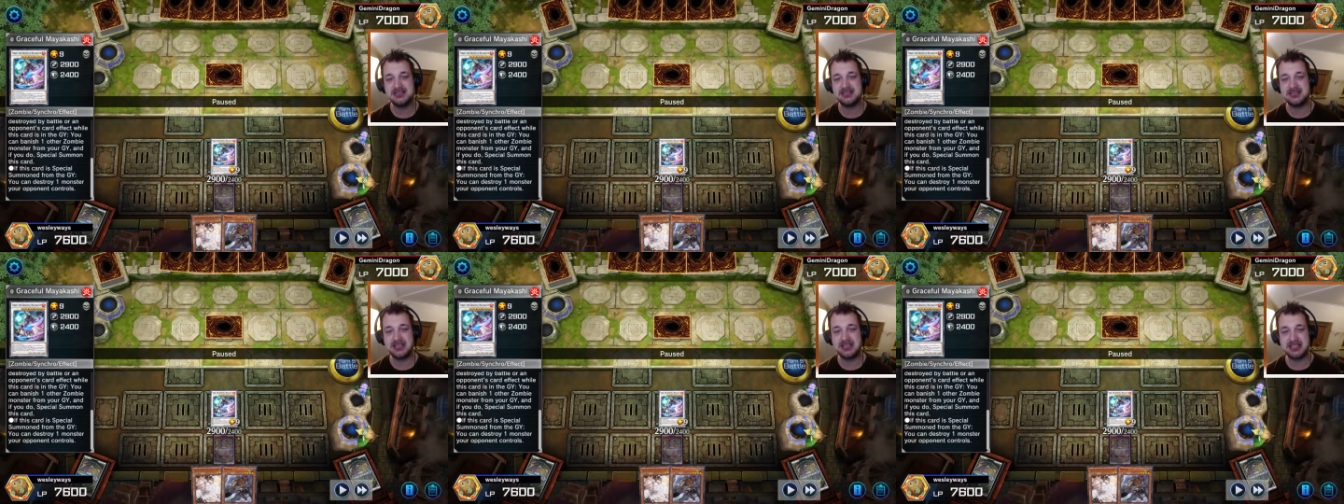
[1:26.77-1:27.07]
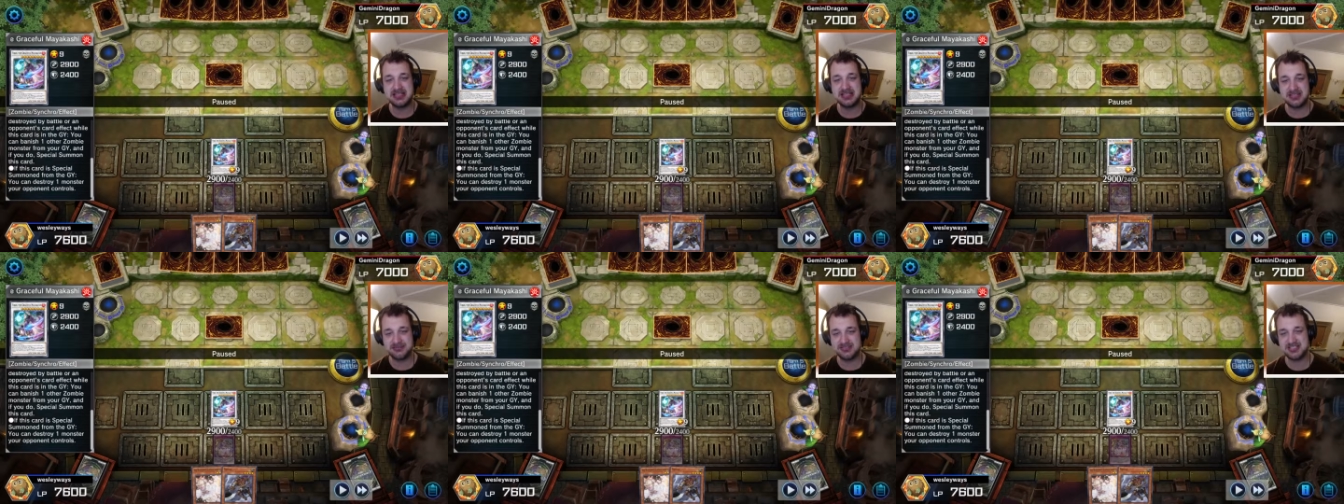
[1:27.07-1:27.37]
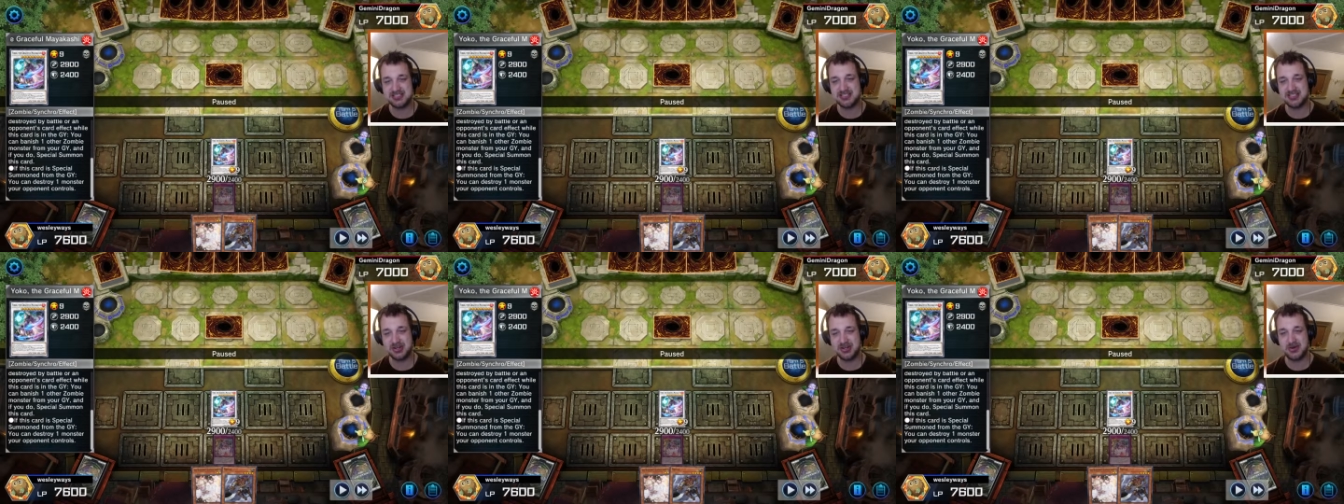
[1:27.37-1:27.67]
like if
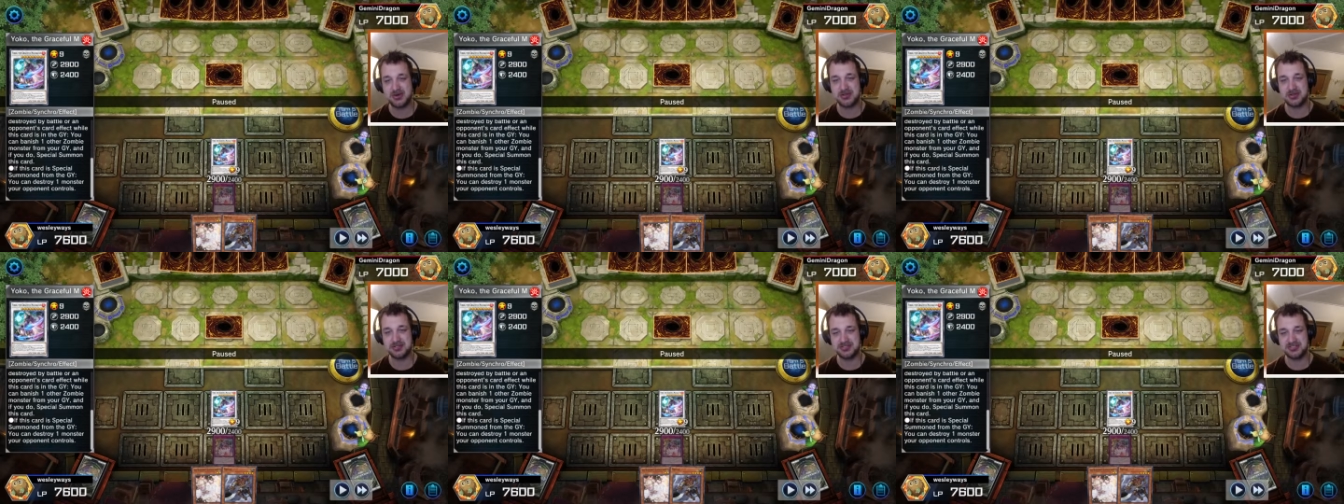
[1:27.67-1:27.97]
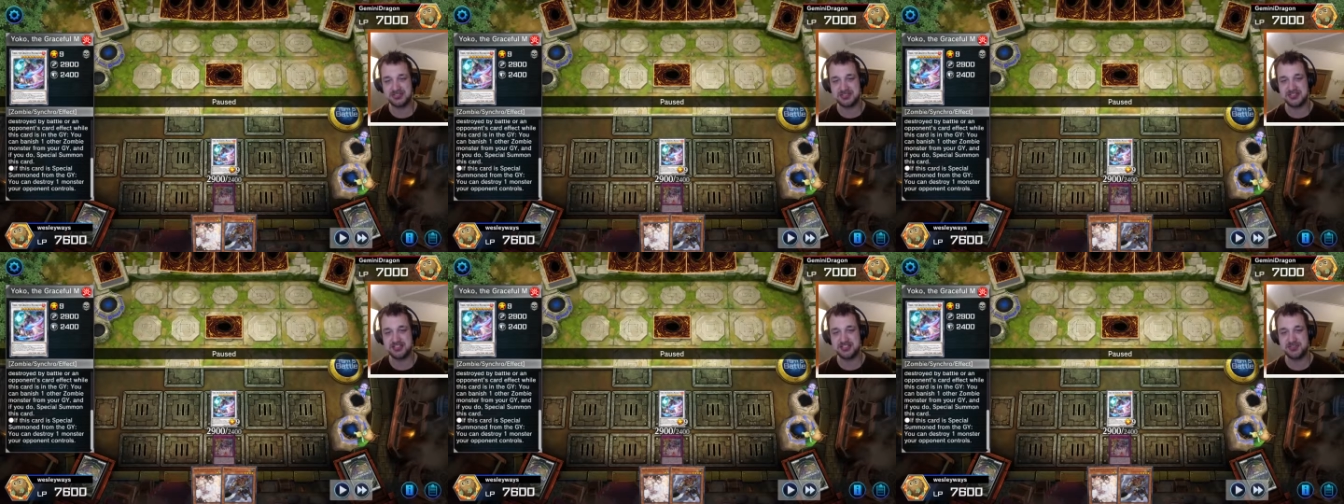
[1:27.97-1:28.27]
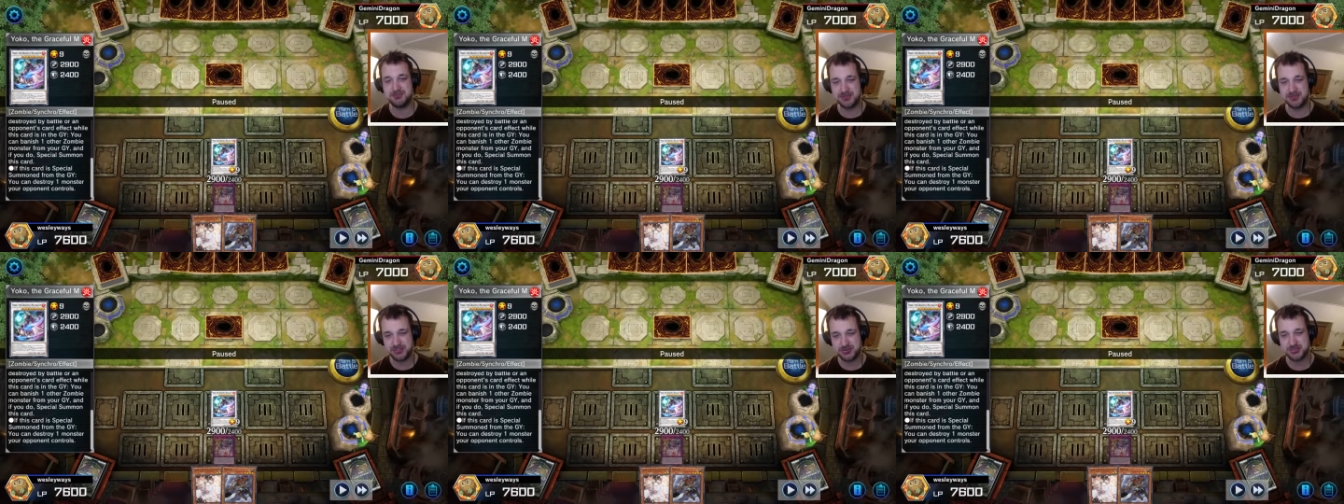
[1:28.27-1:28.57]
this card is
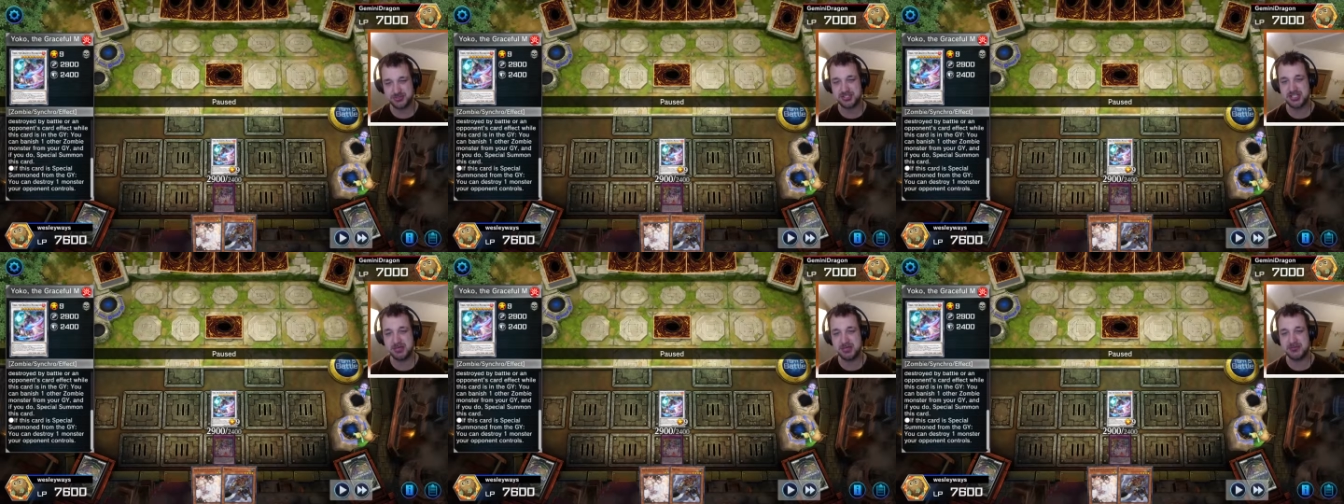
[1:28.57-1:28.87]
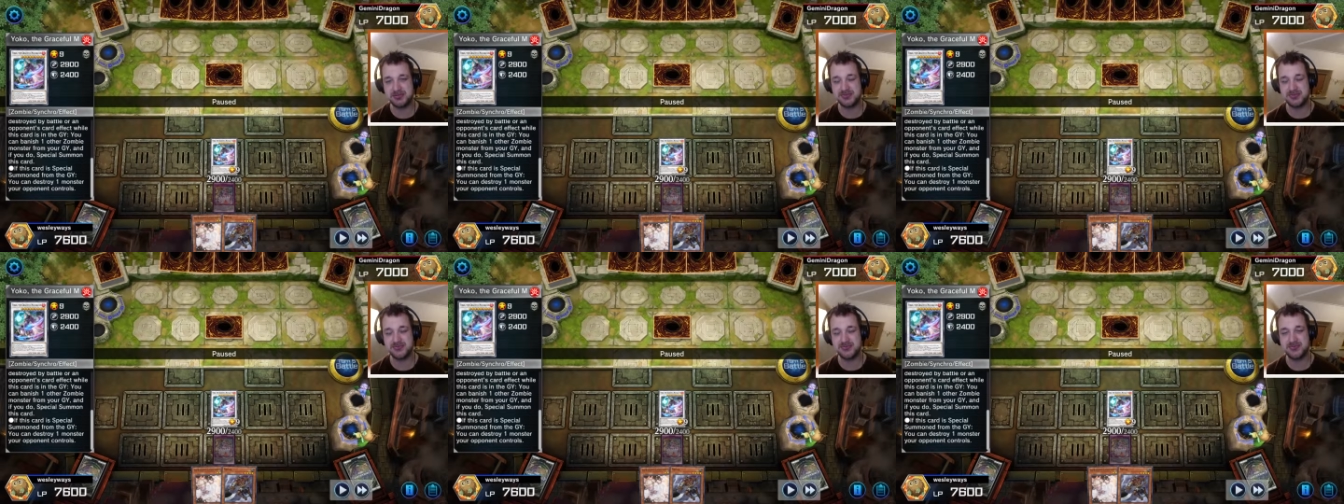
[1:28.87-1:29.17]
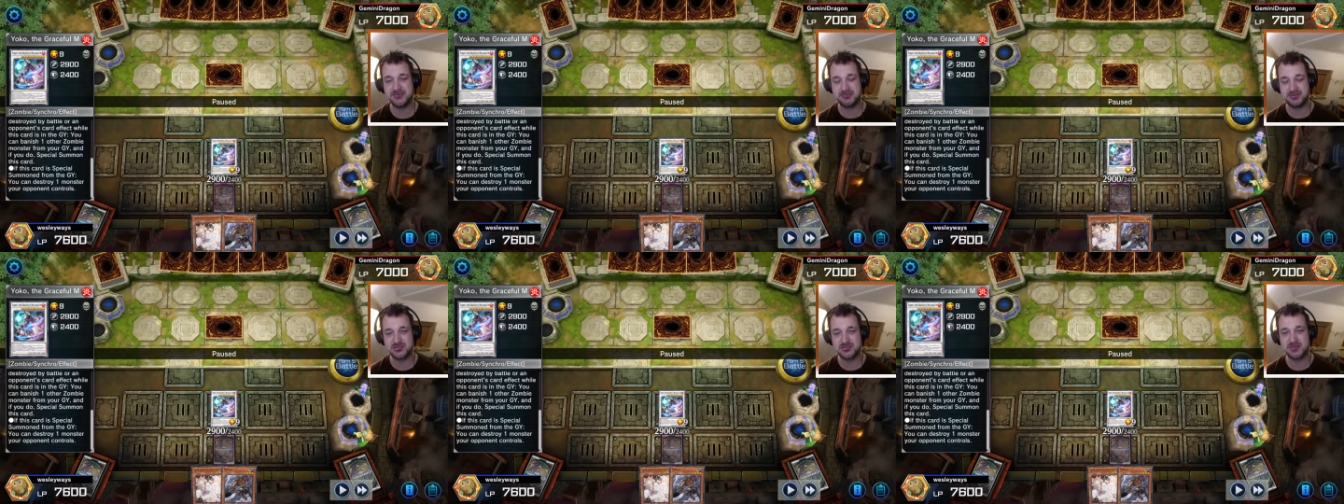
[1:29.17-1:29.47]
special summoned
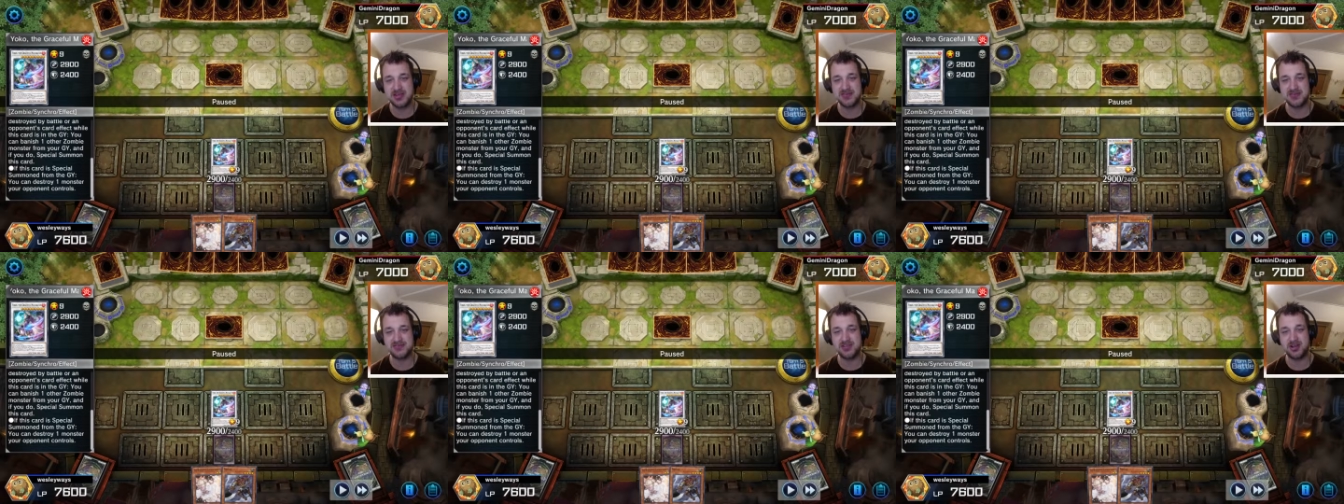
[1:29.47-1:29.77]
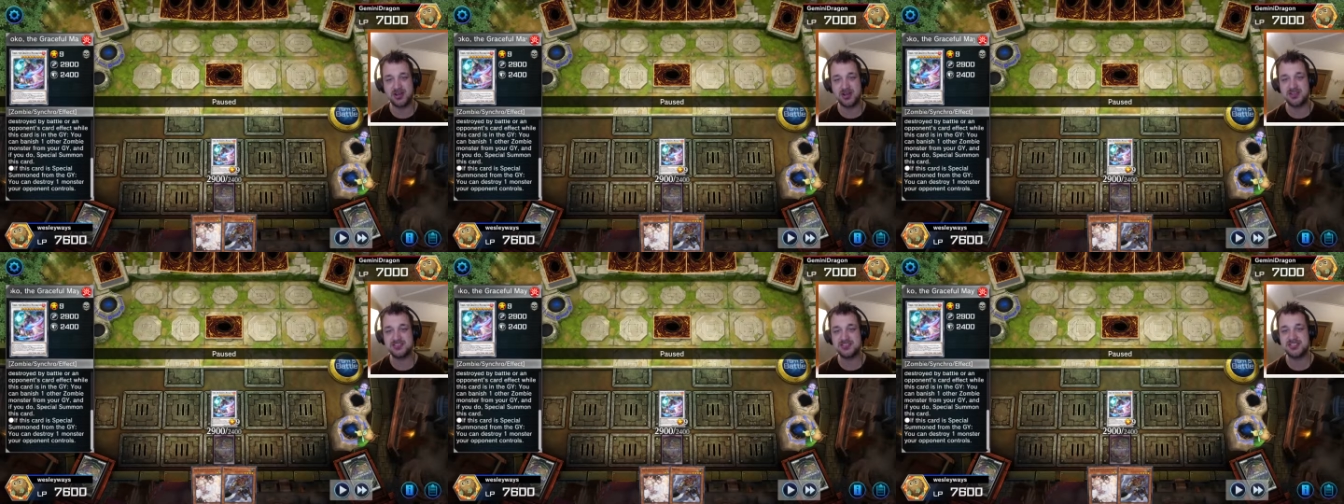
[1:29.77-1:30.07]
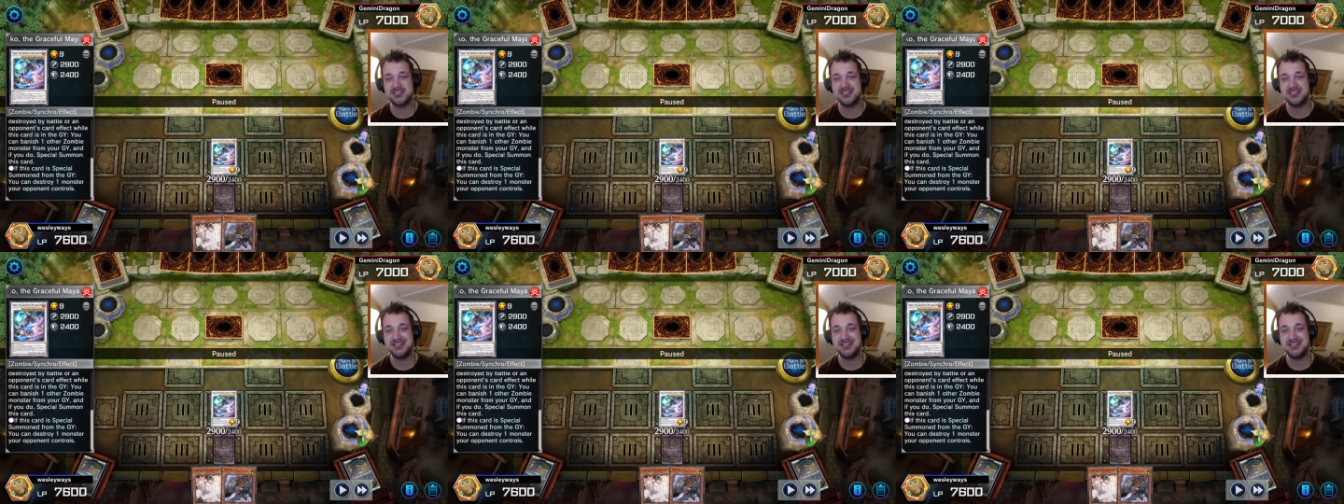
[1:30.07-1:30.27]
from the graveyard,